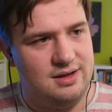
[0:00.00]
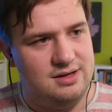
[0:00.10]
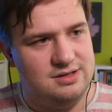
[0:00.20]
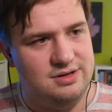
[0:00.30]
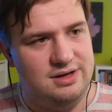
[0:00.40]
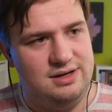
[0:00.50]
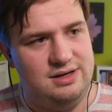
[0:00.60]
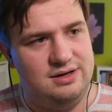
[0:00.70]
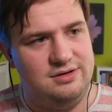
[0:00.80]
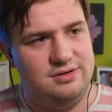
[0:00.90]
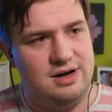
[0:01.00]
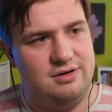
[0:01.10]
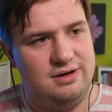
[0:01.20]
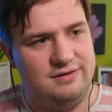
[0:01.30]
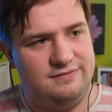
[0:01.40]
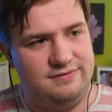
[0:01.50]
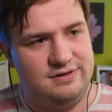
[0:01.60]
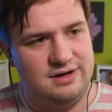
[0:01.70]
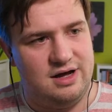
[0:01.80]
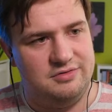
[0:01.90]
So in here you now have the
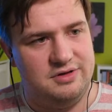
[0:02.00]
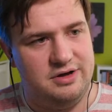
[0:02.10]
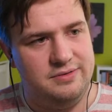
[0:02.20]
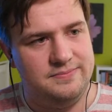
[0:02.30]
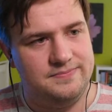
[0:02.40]
countdown,